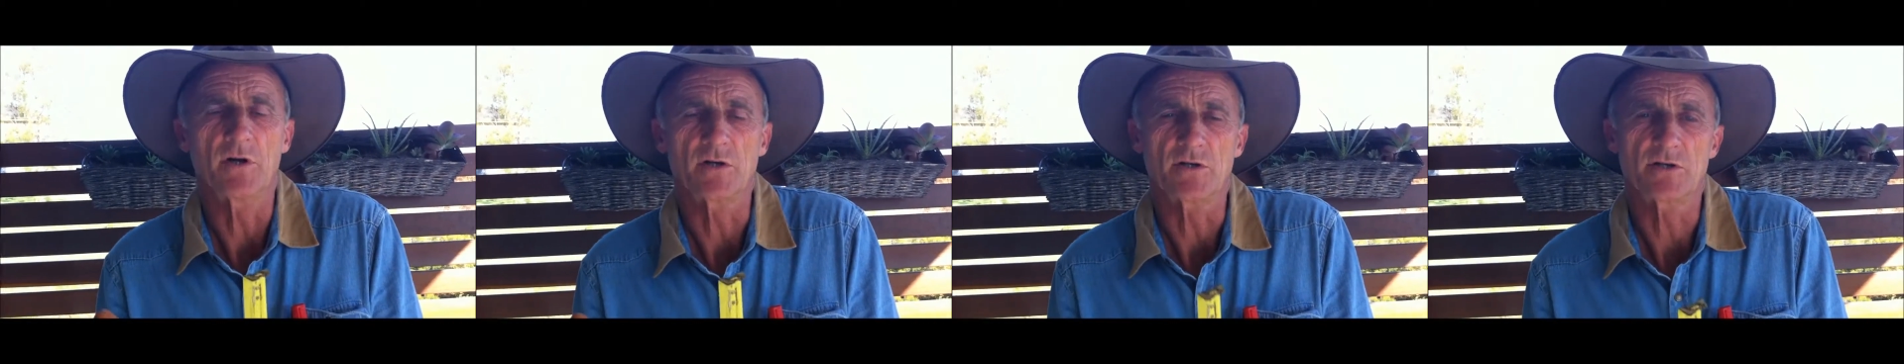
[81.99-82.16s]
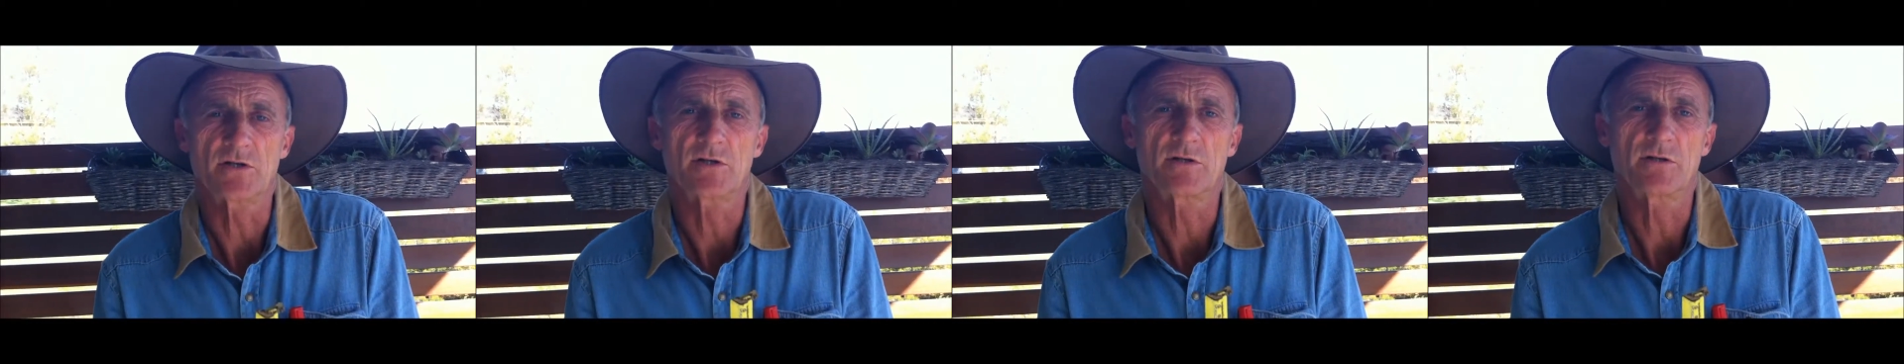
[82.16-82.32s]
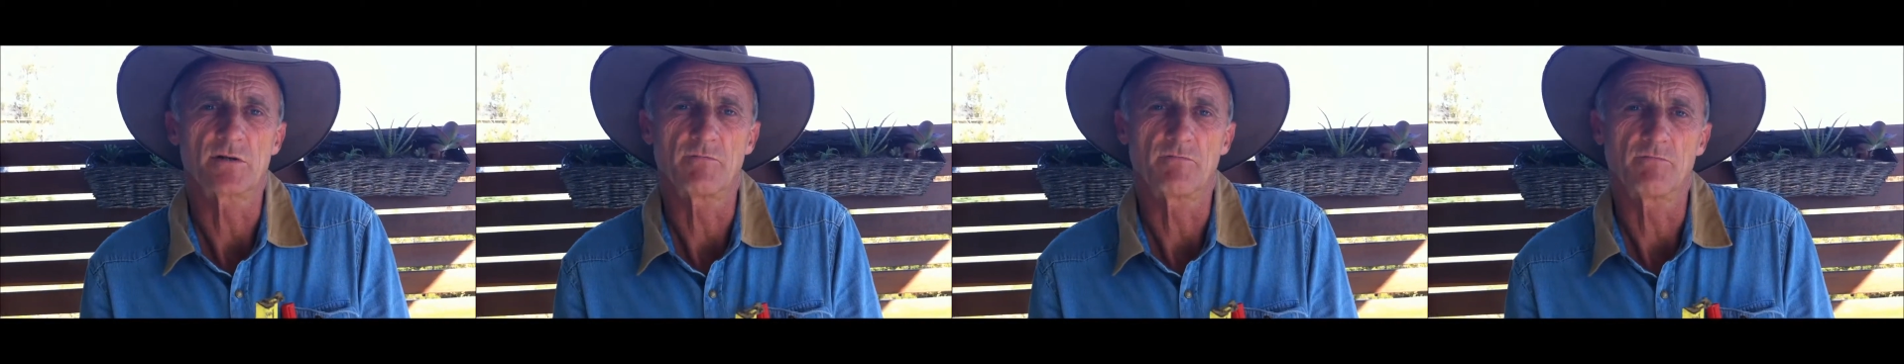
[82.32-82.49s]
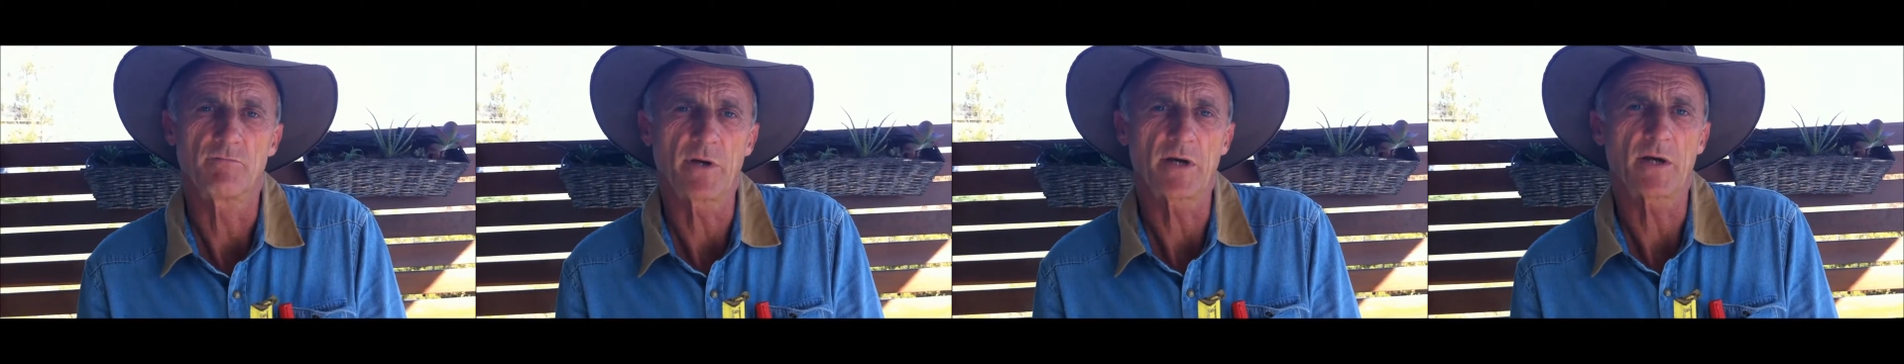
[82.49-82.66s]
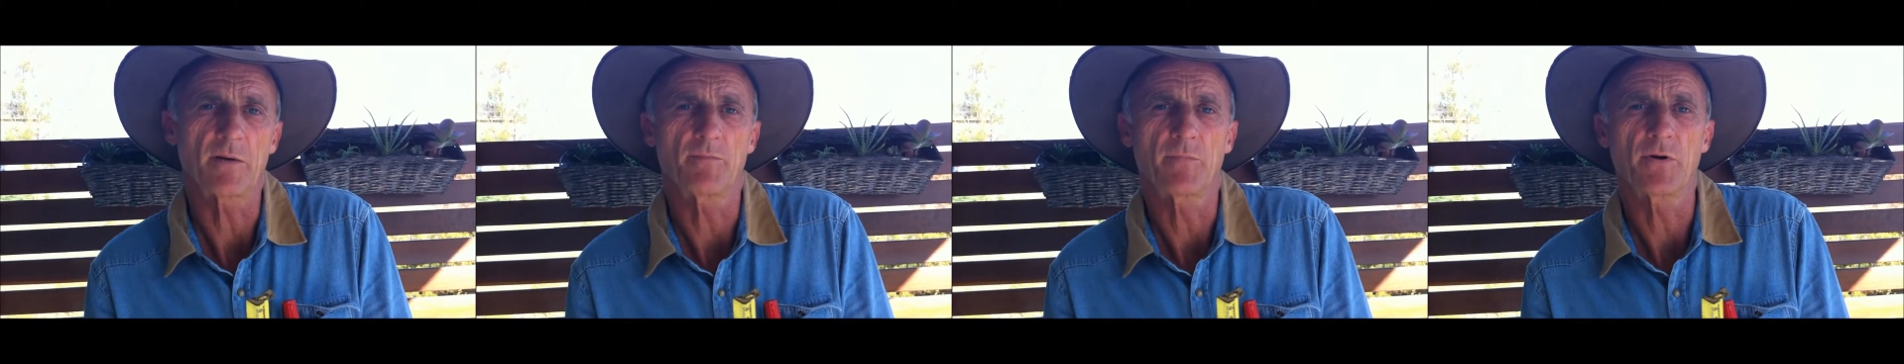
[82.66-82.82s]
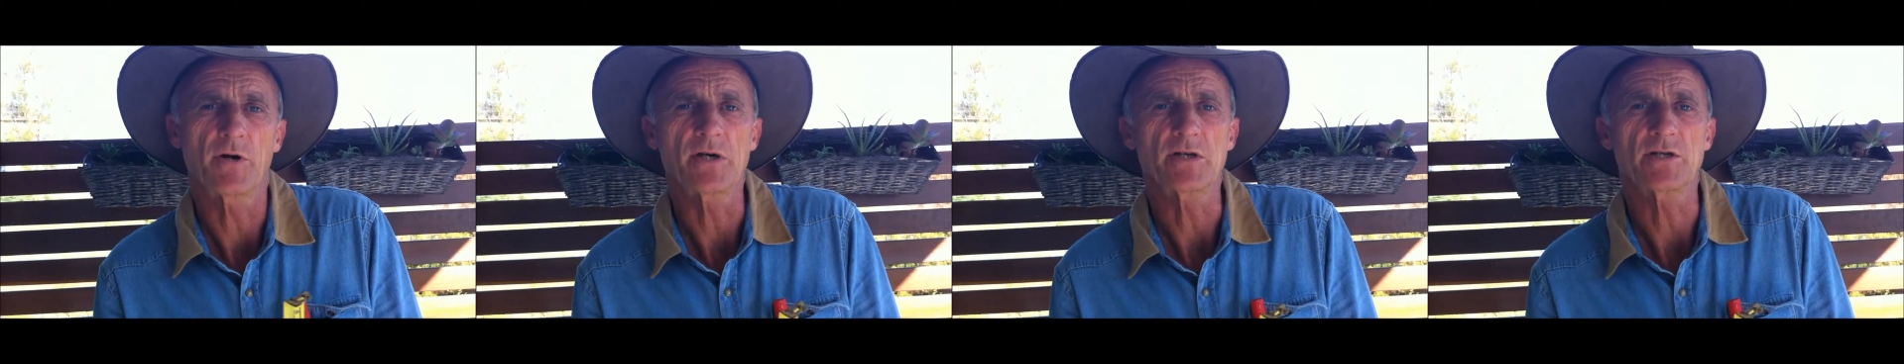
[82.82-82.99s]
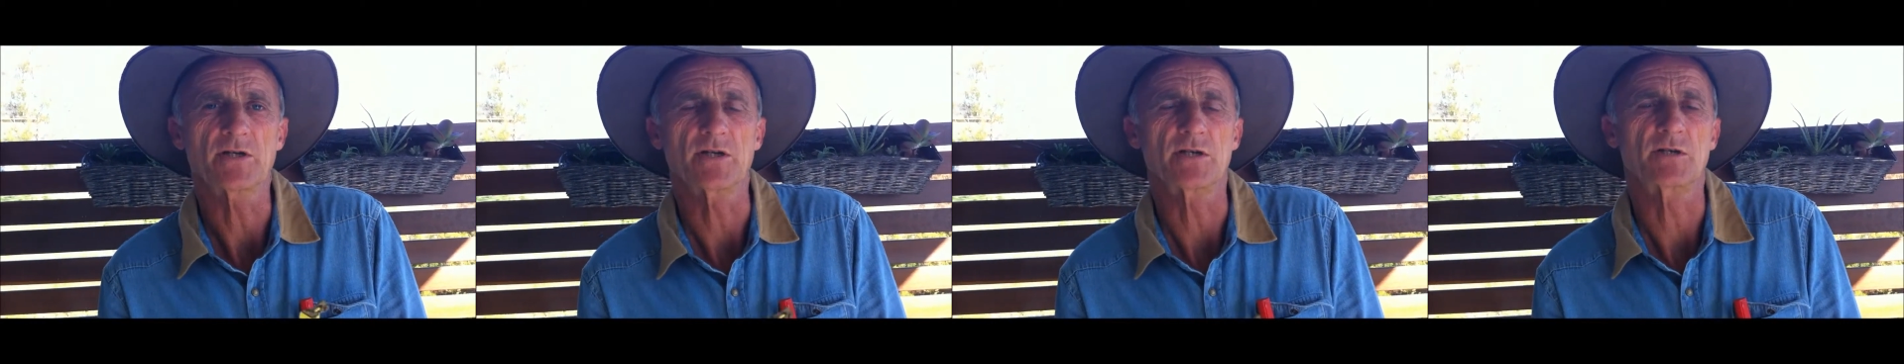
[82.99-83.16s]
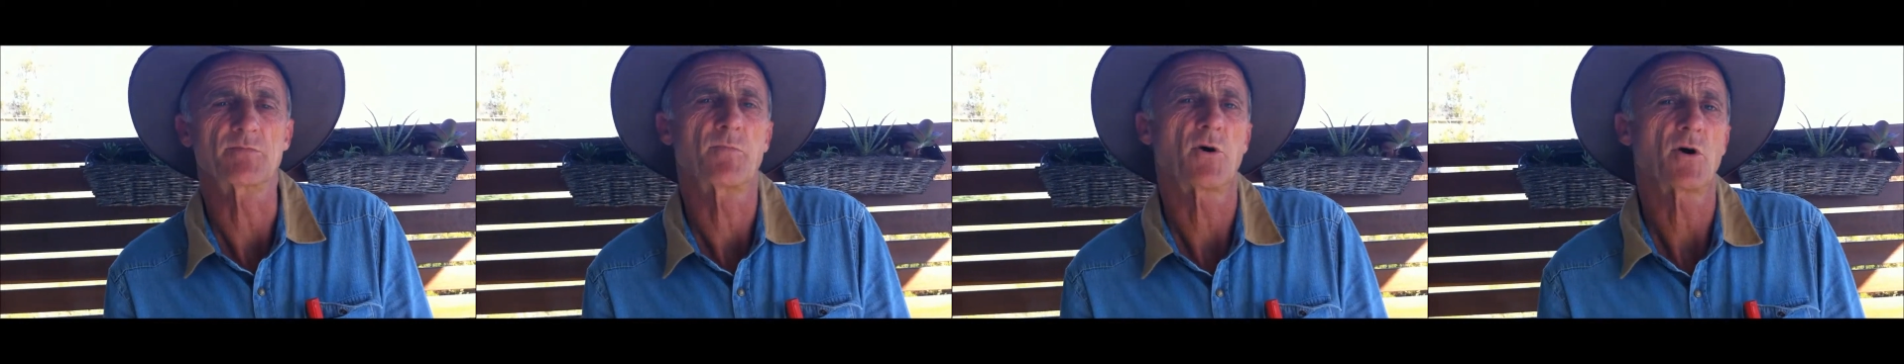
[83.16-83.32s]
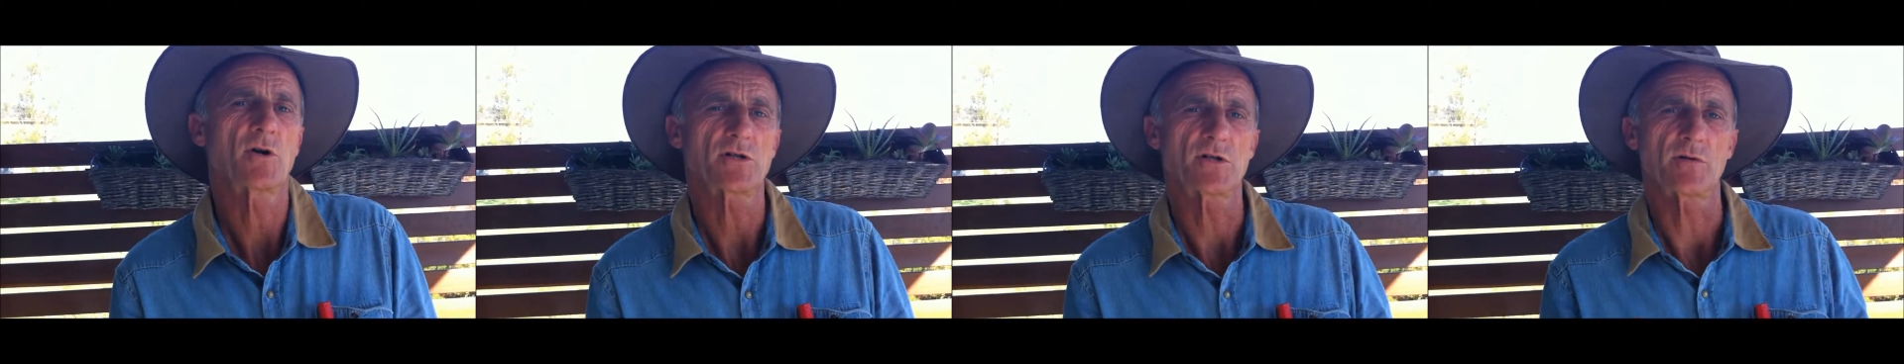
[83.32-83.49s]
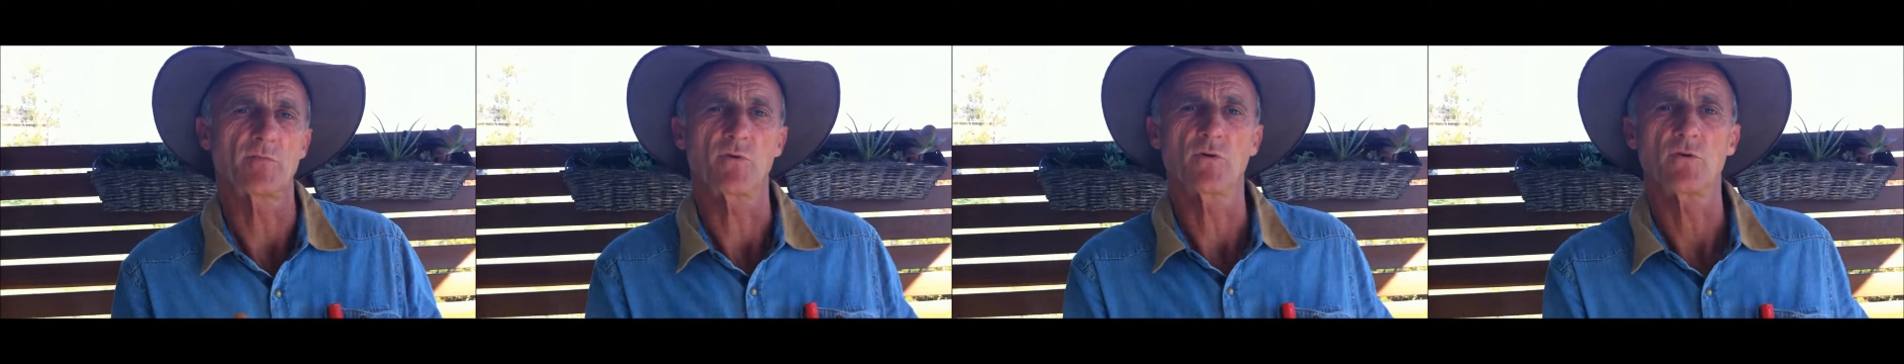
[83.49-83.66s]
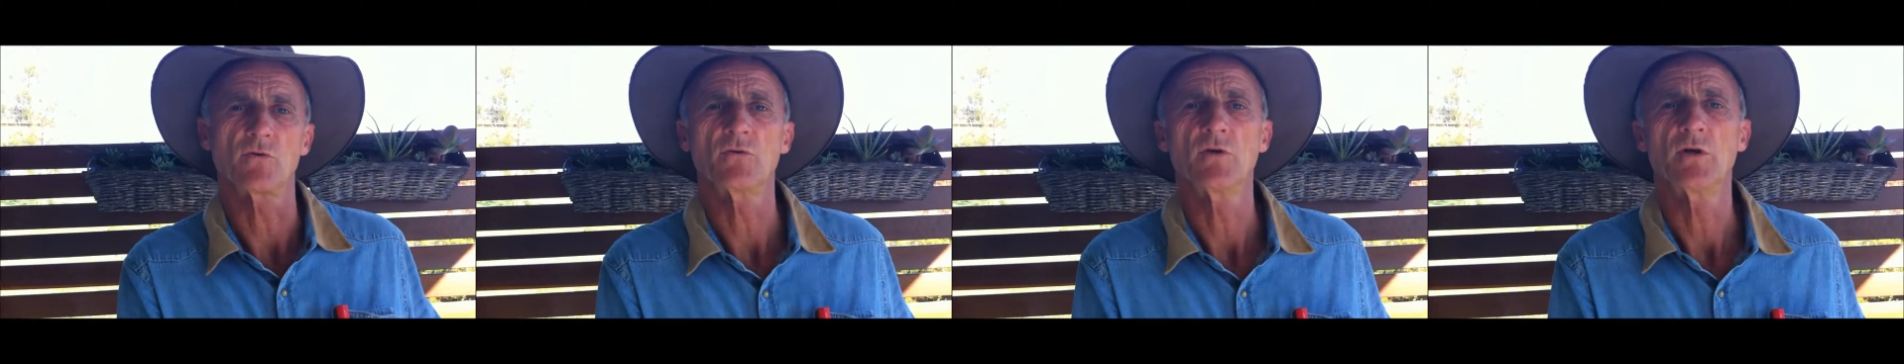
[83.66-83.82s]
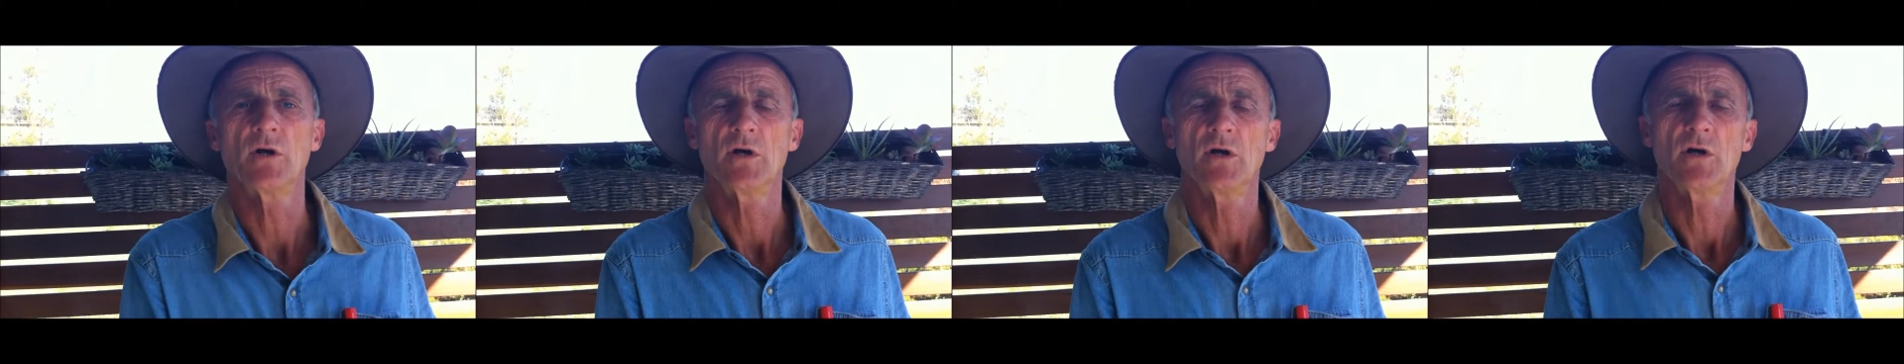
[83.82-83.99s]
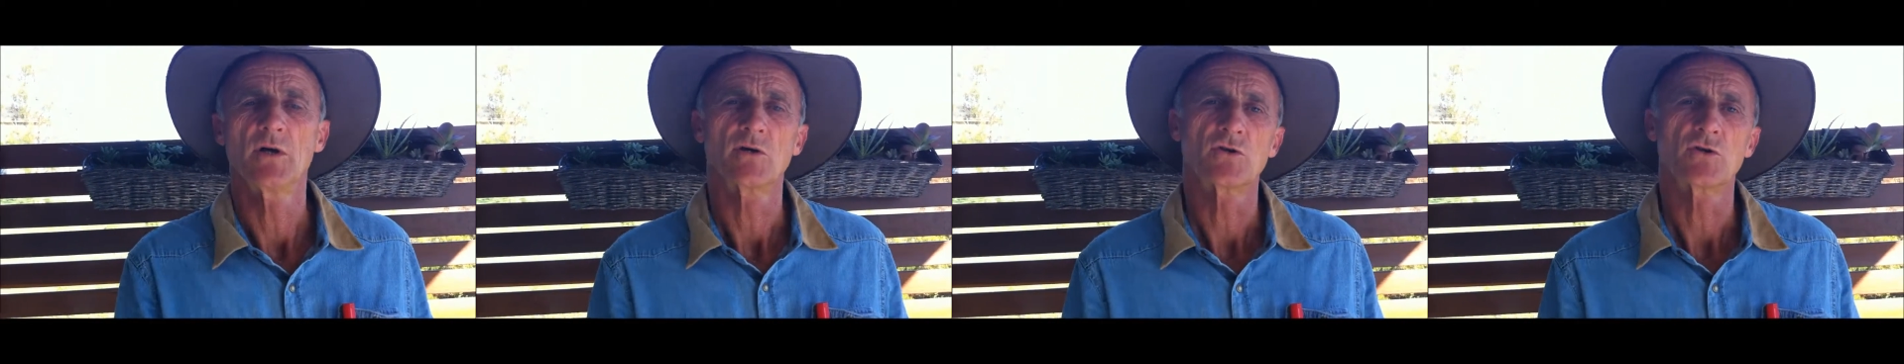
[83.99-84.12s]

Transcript: as big a piece as possible